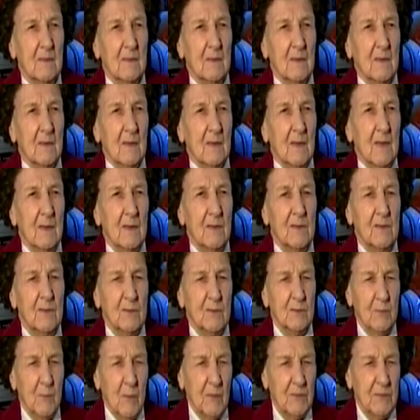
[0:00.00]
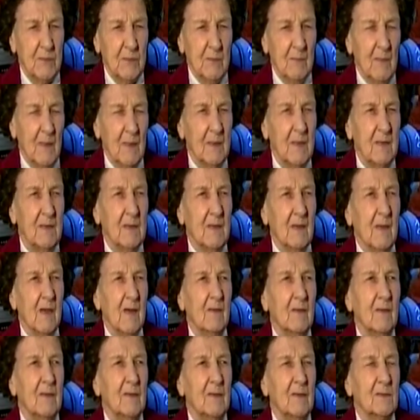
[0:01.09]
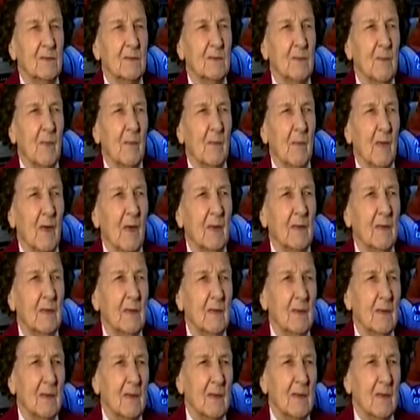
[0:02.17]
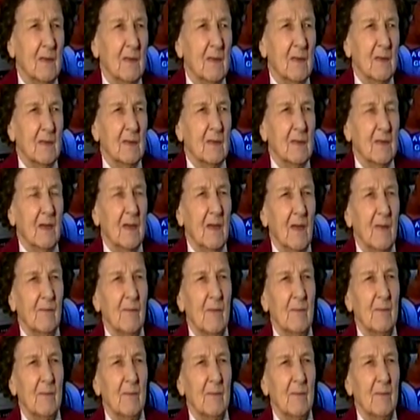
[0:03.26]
And did you put your money down in the supermarket to have them